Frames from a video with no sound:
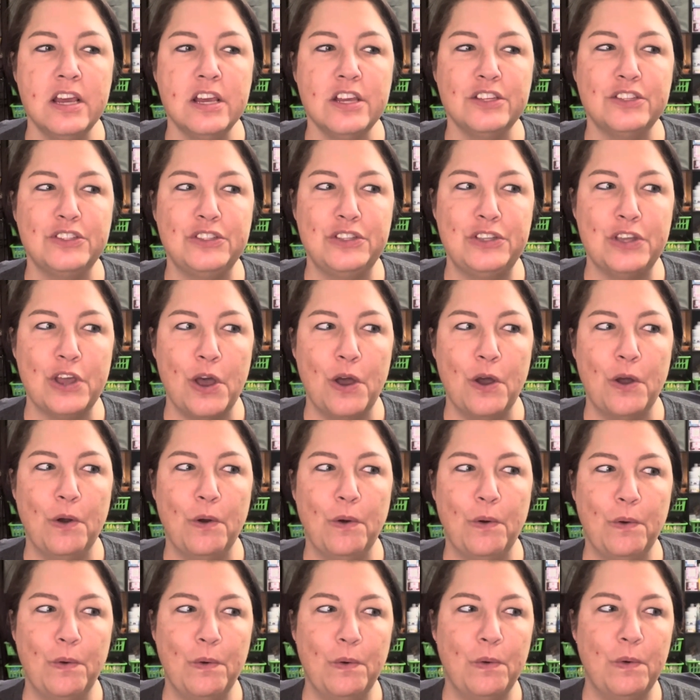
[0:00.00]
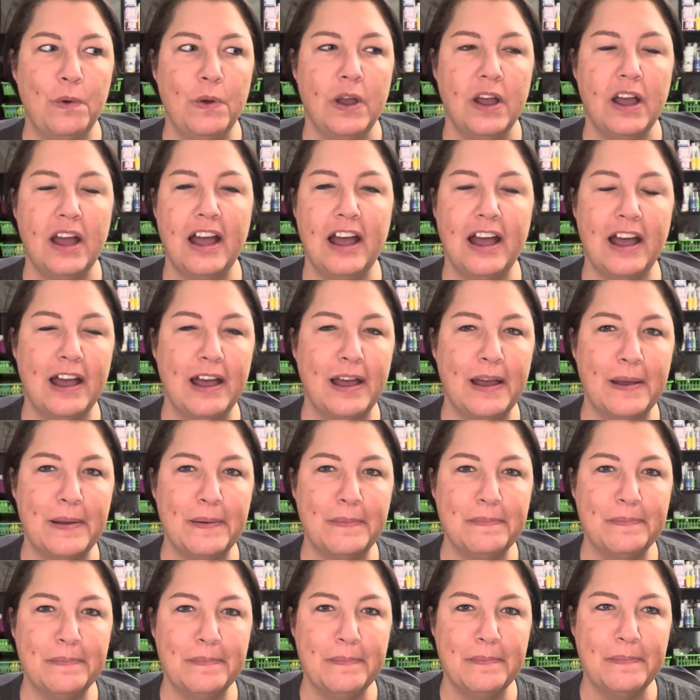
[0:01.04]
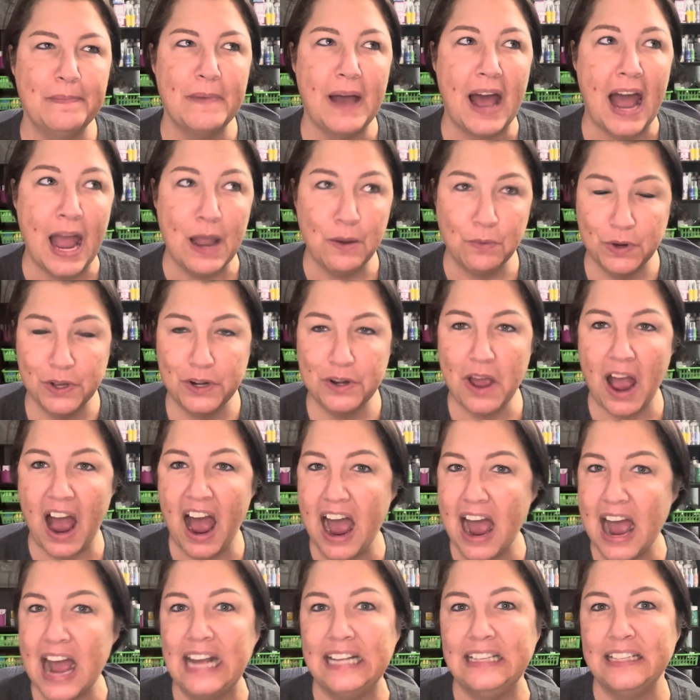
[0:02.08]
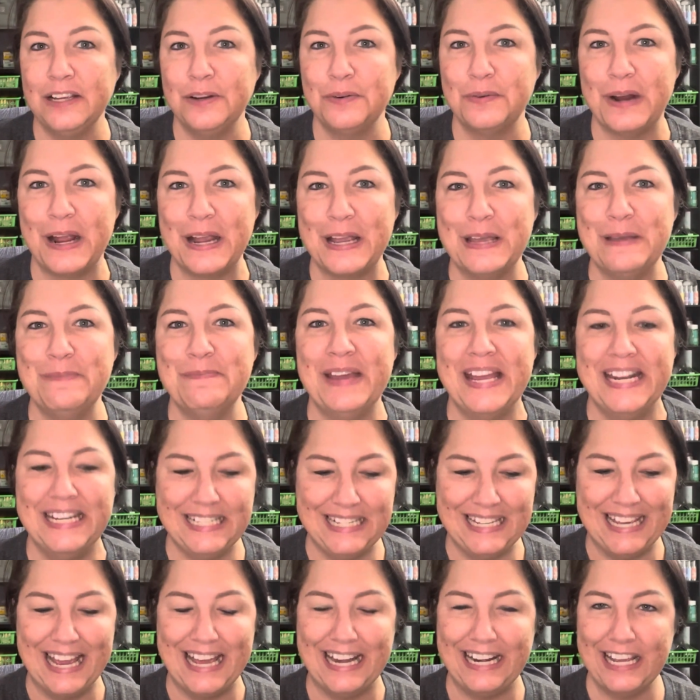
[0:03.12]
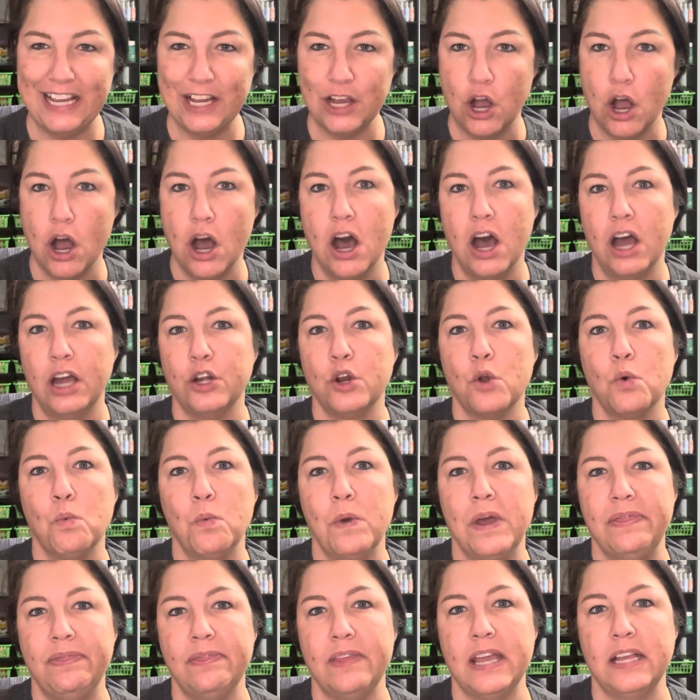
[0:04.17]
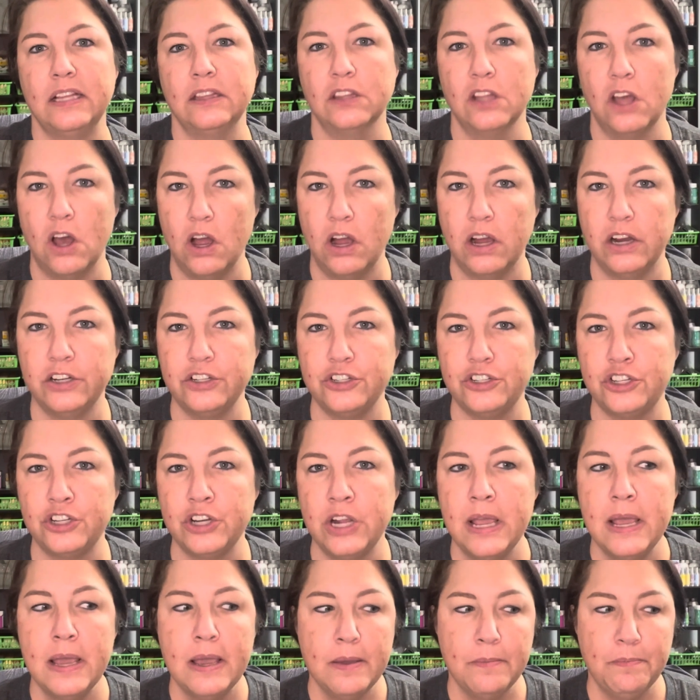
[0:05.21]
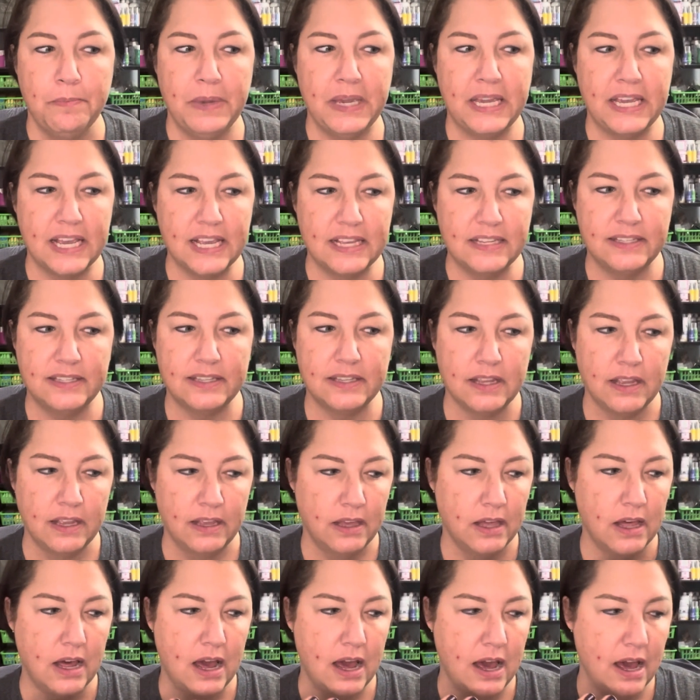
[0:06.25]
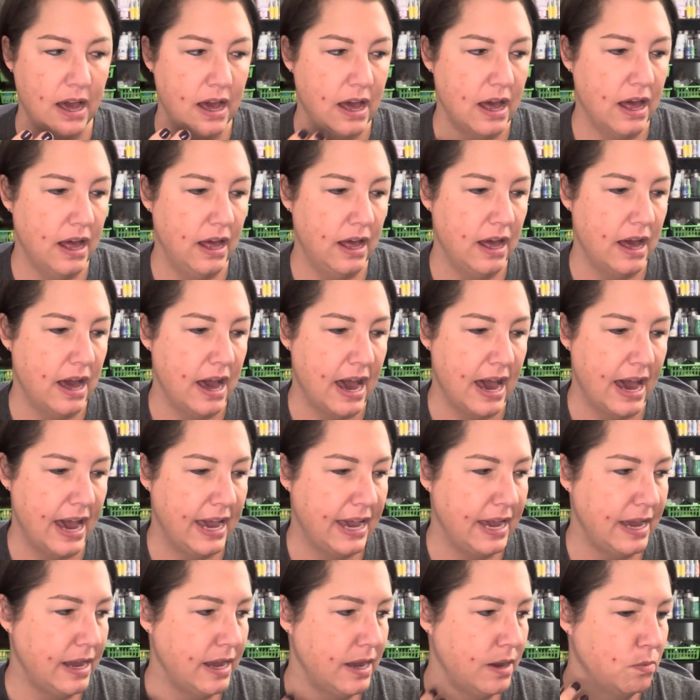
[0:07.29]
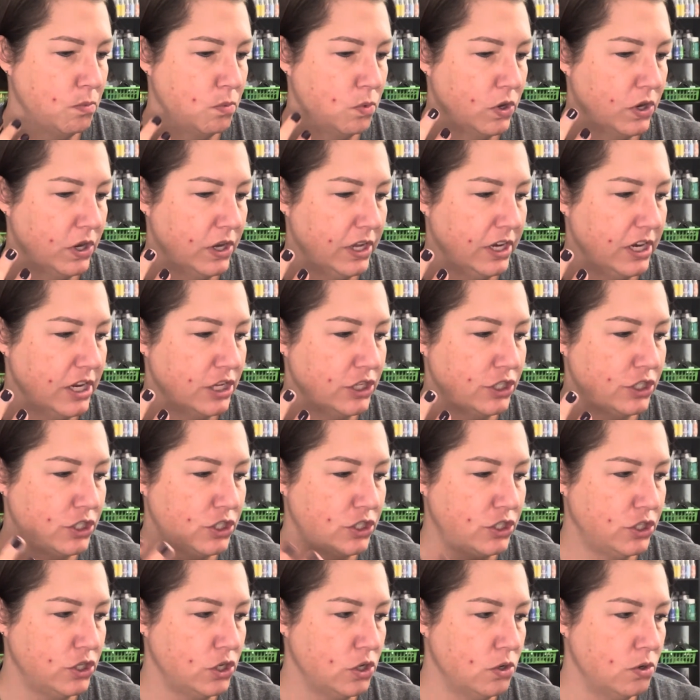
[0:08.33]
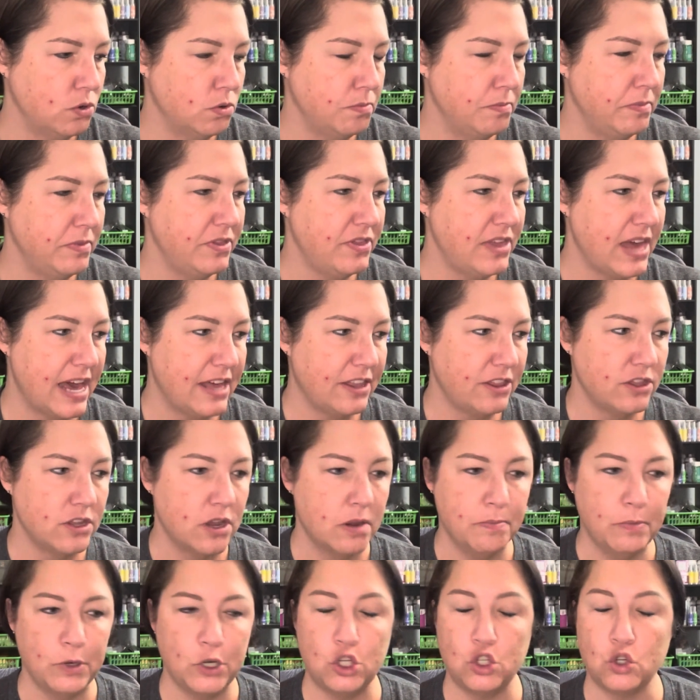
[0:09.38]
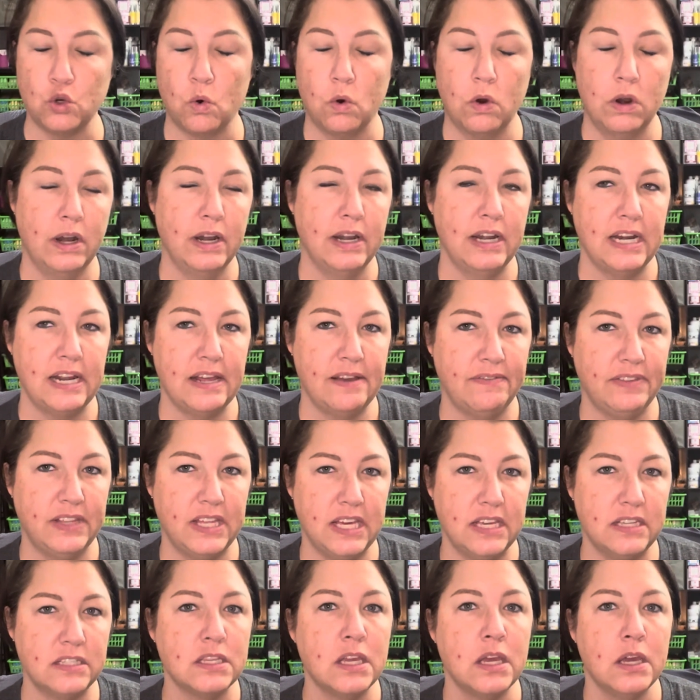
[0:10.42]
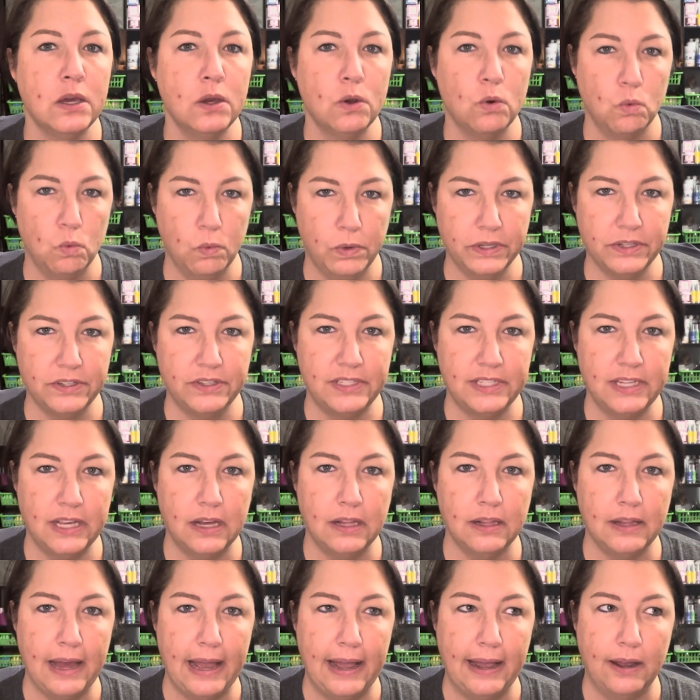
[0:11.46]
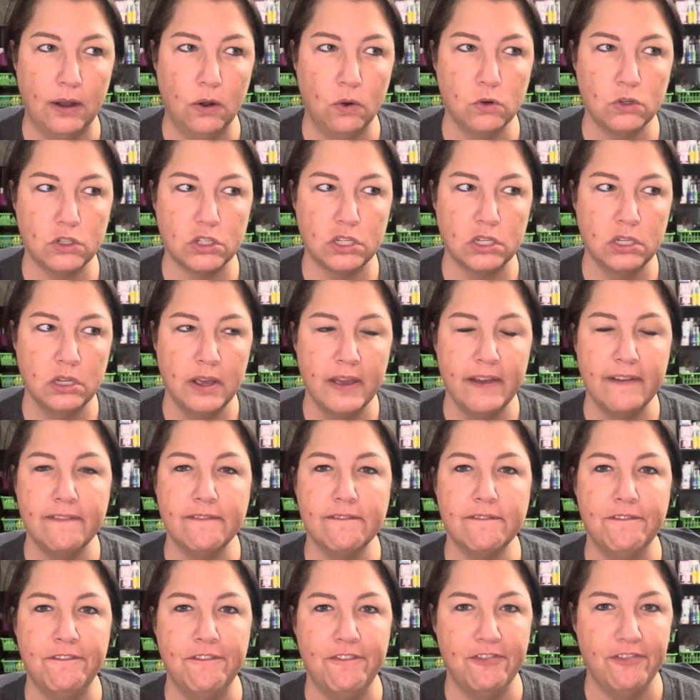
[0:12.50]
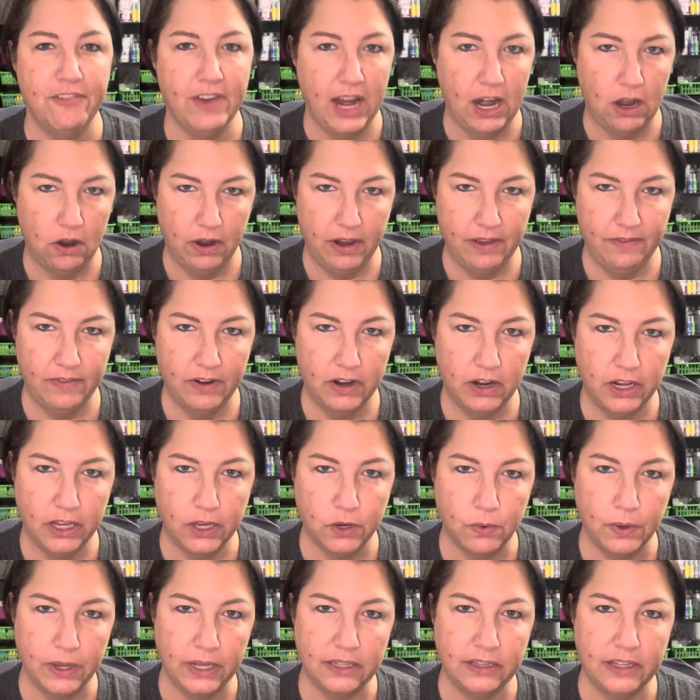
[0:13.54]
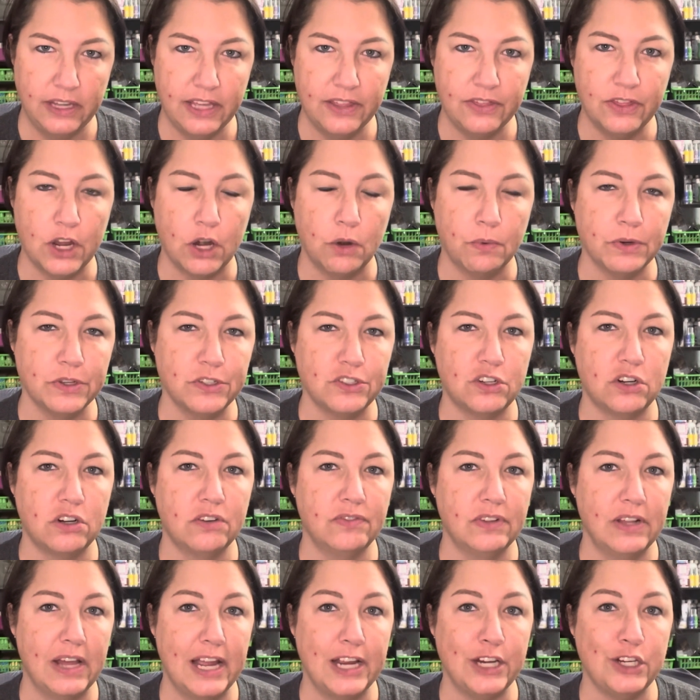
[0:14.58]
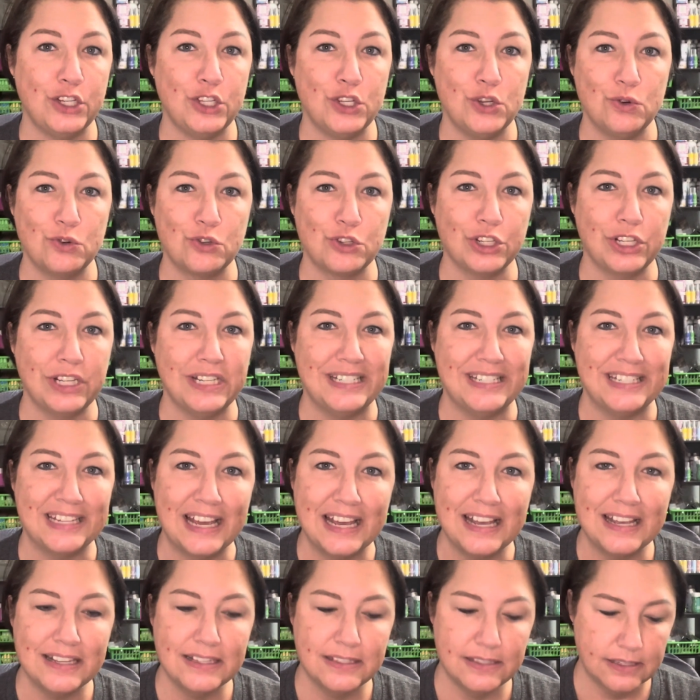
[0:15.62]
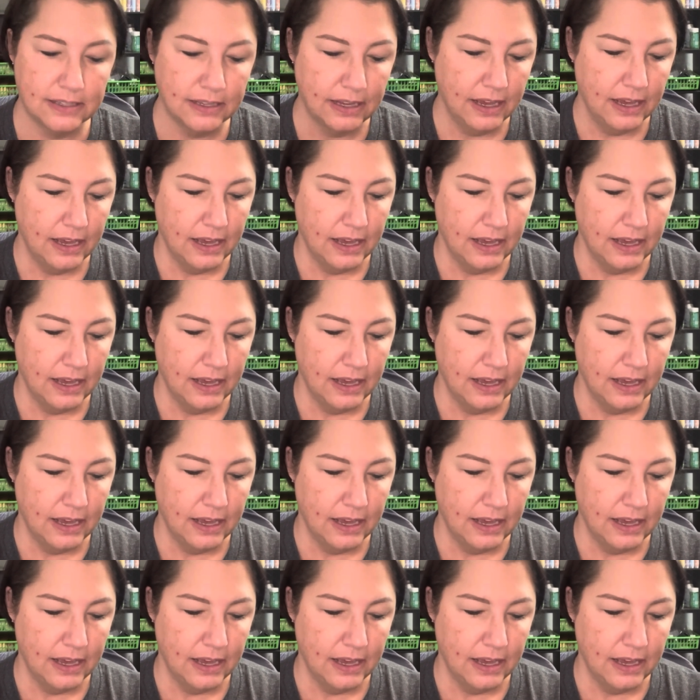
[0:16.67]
So I would highly recommend getting on when they launch, because I would assume that the majority of these will sell out very, very quickly. Their Reserve line usually does.